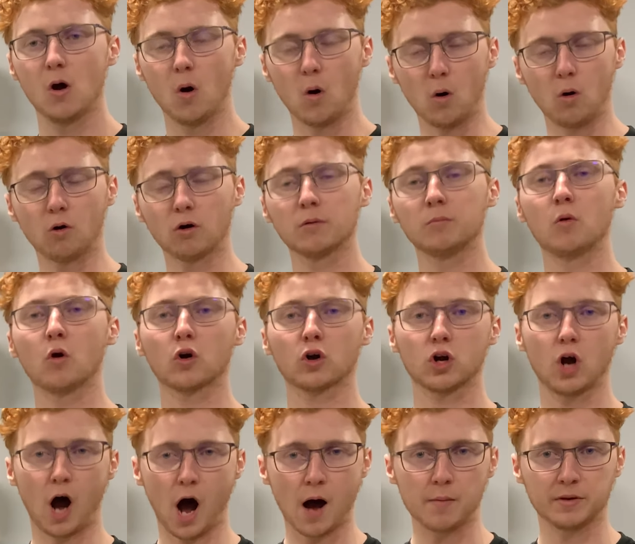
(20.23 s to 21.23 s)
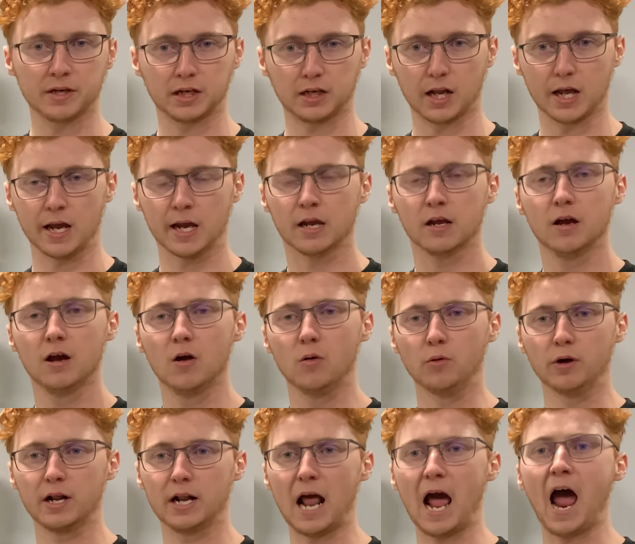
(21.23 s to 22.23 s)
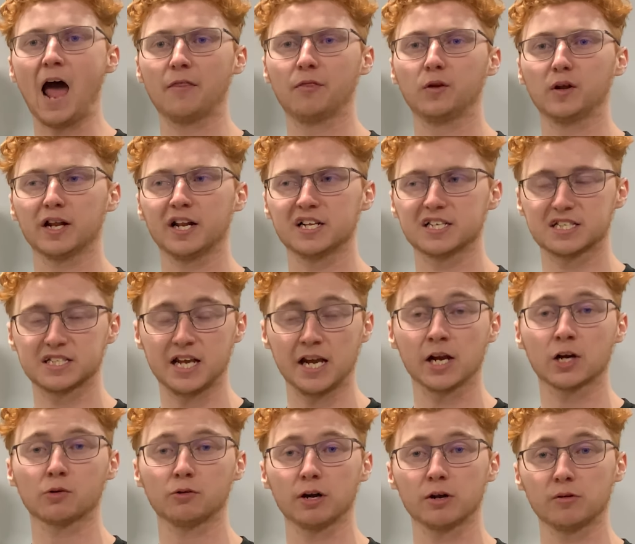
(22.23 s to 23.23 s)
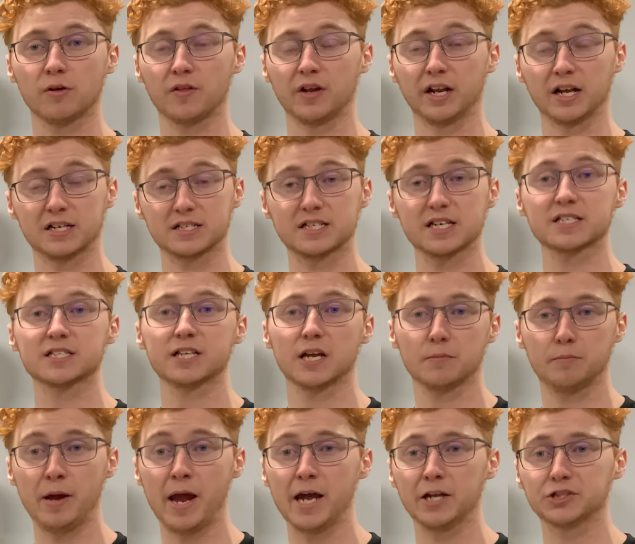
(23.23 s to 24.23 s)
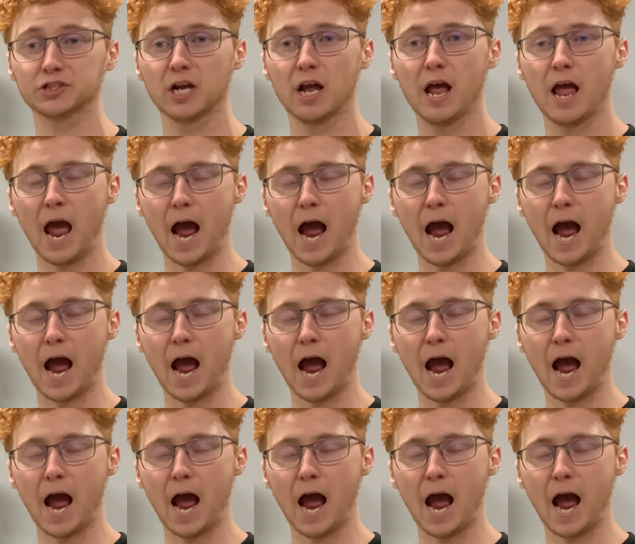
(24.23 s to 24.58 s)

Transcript: or more commonly when an athlete is tinkering with an existing pitch